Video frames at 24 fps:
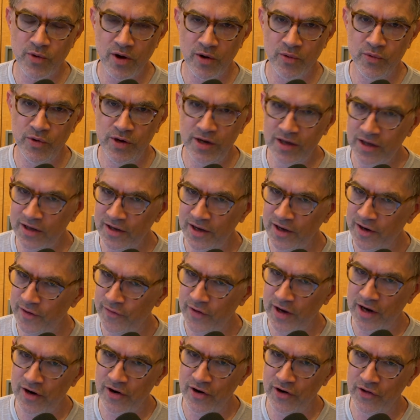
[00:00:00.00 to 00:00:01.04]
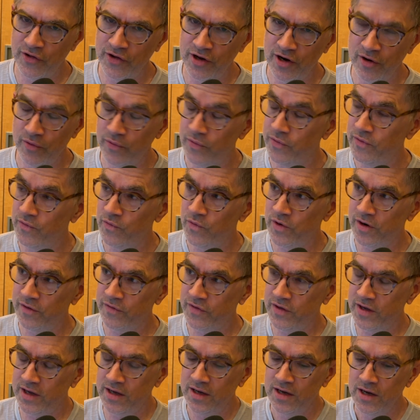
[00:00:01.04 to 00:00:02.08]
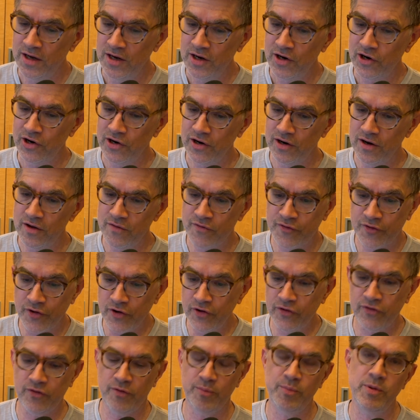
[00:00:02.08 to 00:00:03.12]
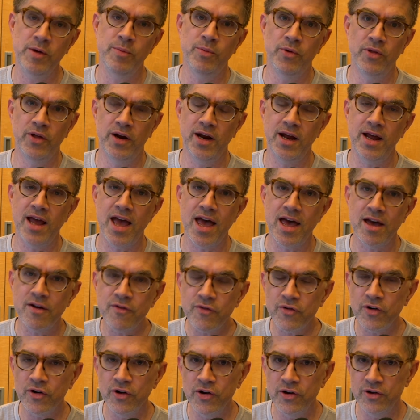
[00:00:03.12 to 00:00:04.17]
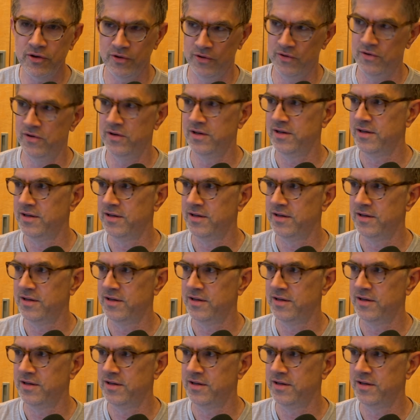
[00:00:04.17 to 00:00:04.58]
a real innovator and leader, one of the first people that I ever knew